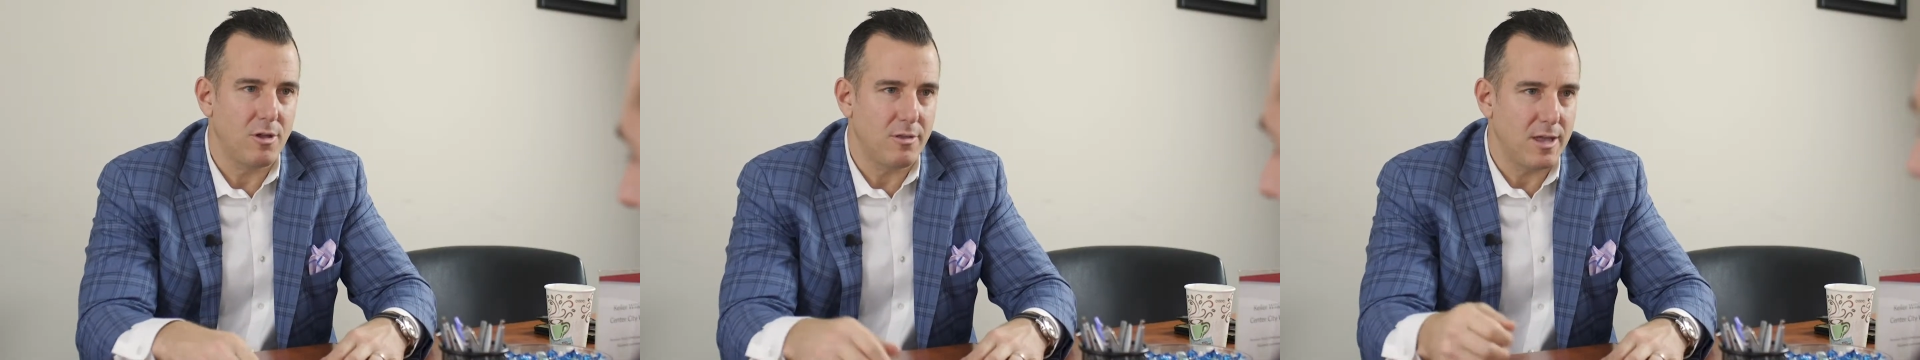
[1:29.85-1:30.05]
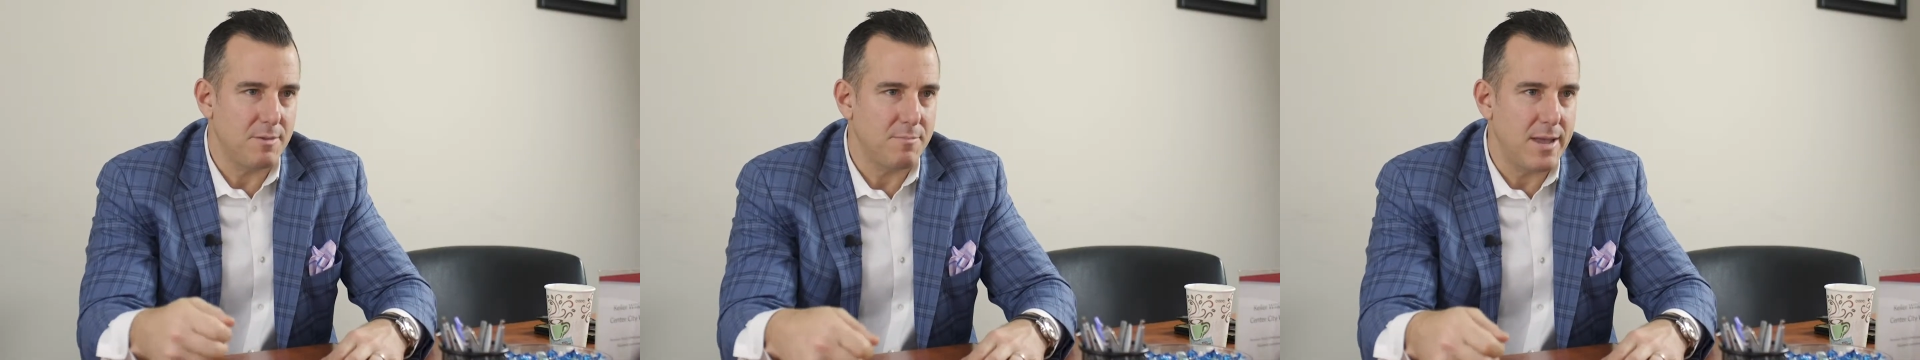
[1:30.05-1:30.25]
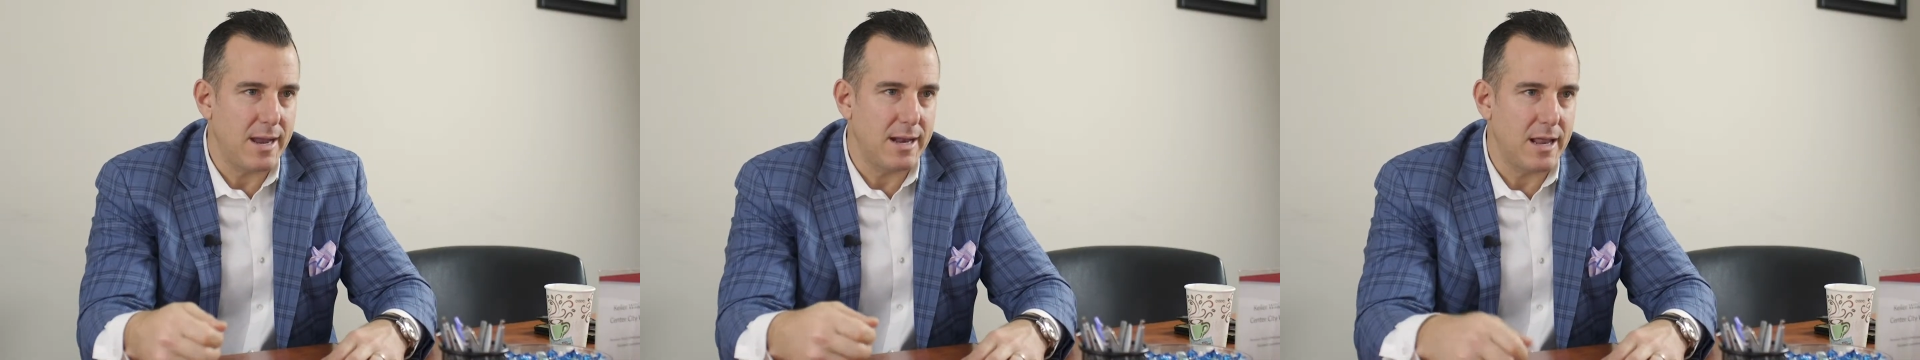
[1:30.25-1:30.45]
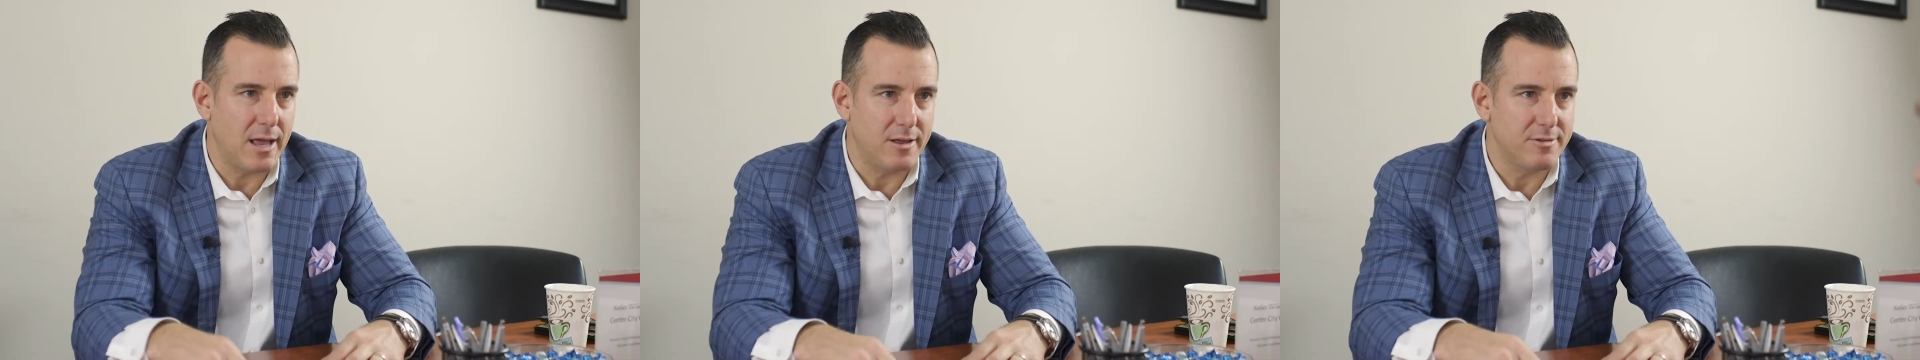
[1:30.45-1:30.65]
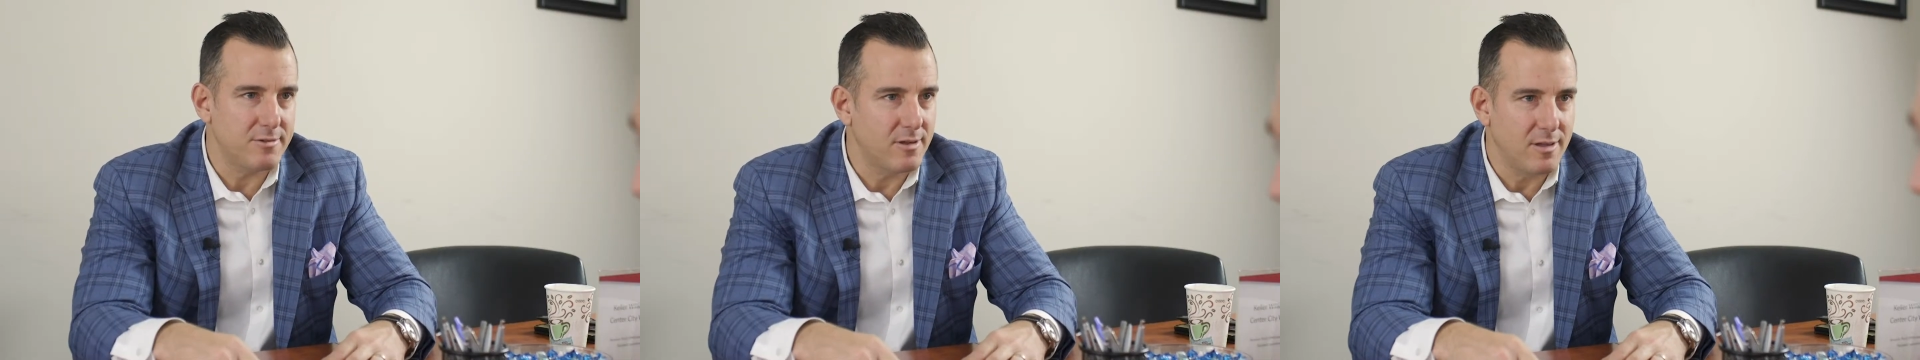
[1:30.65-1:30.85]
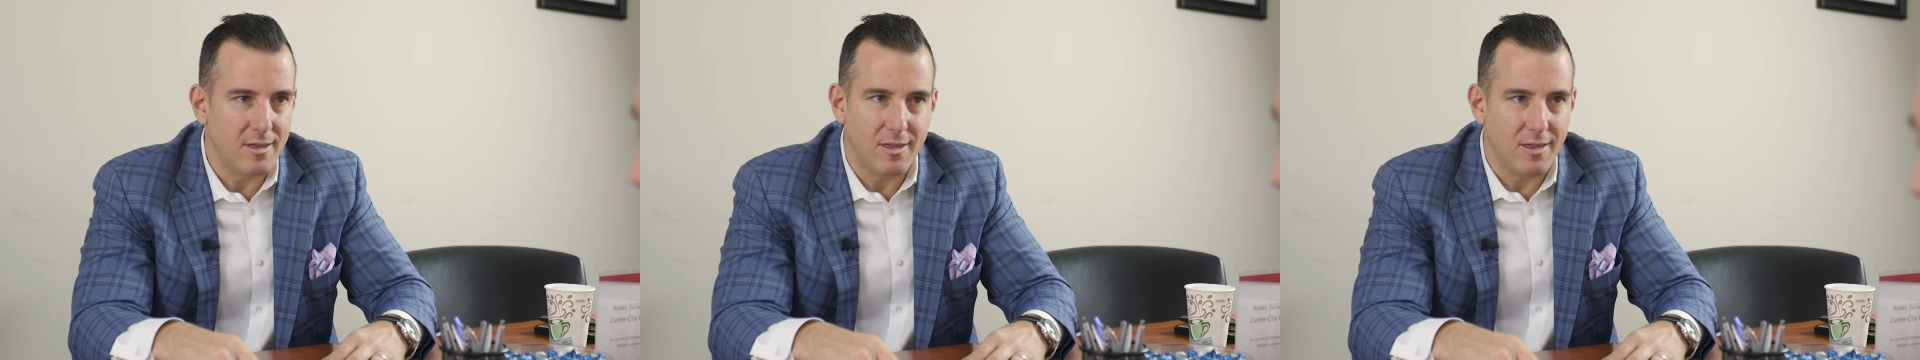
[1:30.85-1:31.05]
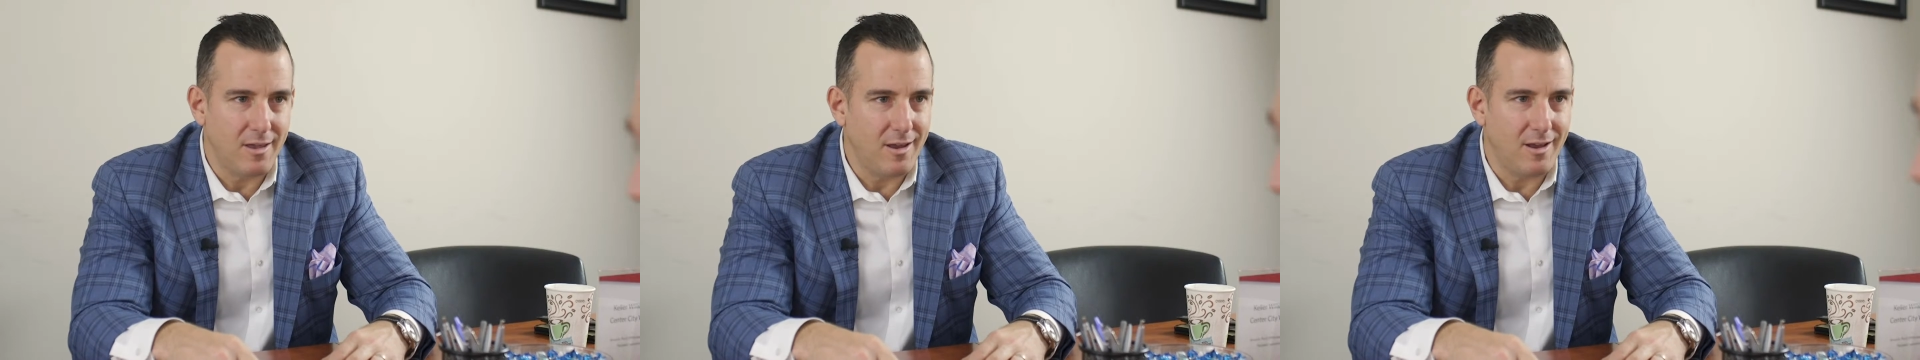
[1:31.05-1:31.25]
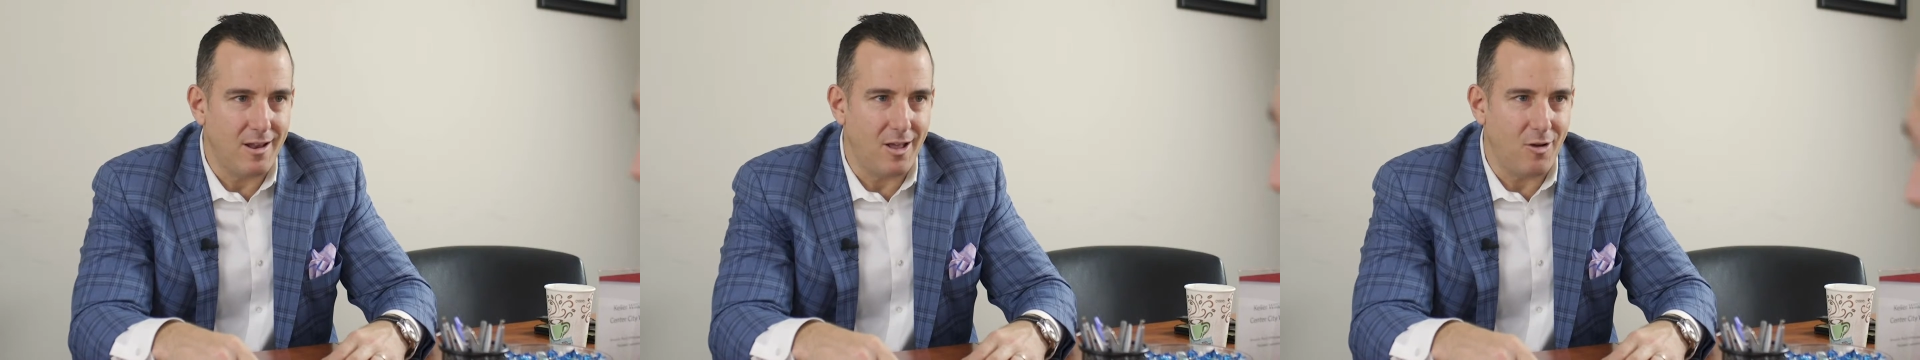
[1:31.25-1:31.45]
like making eggs,
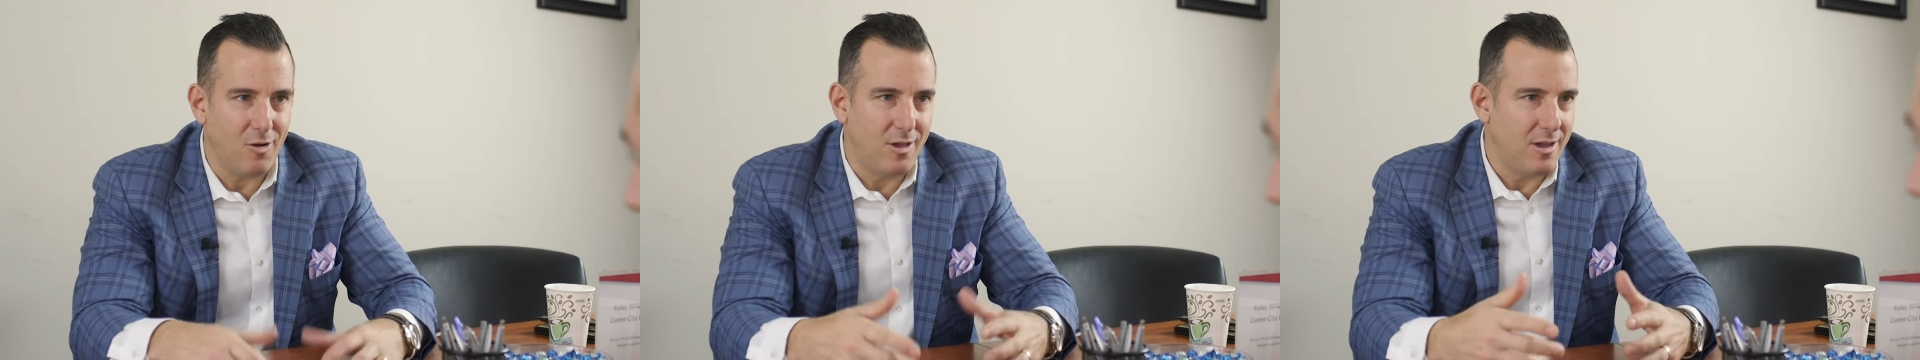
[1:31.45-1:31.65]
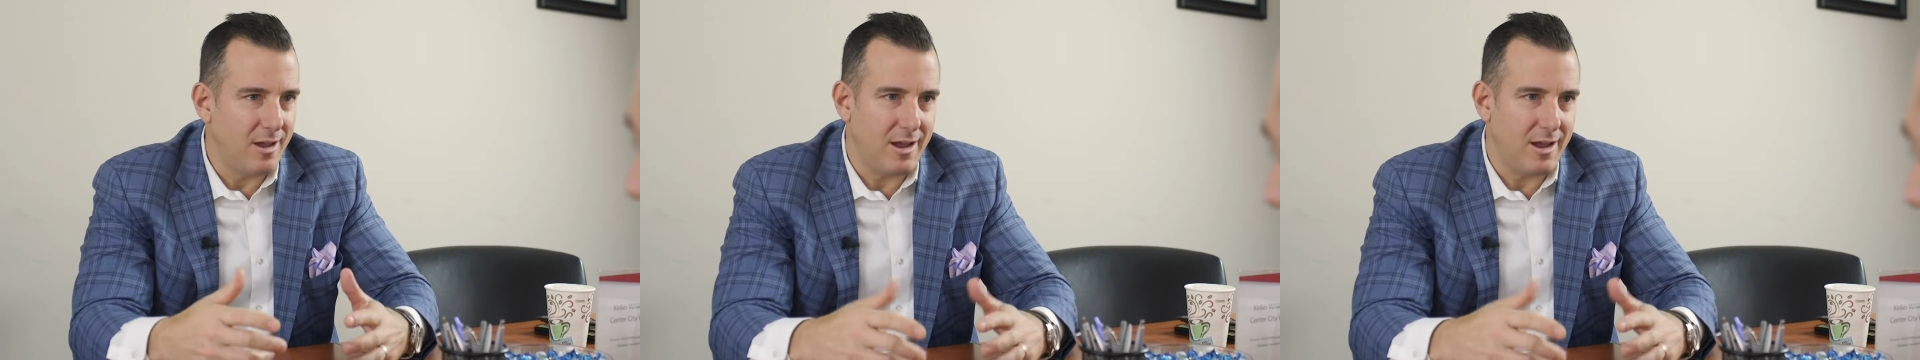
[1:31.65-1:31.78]
you know.